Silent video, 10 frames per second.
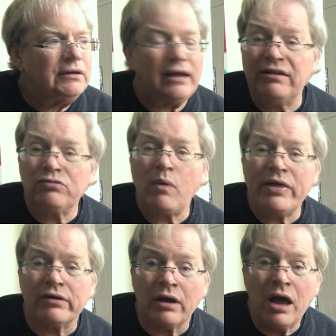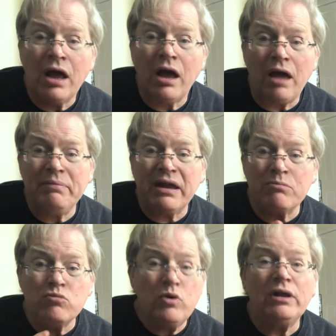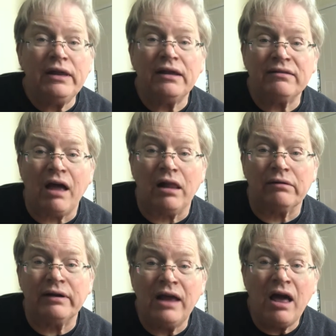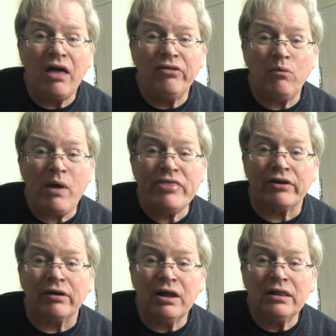and this weather. I've become really intolerant of the weather.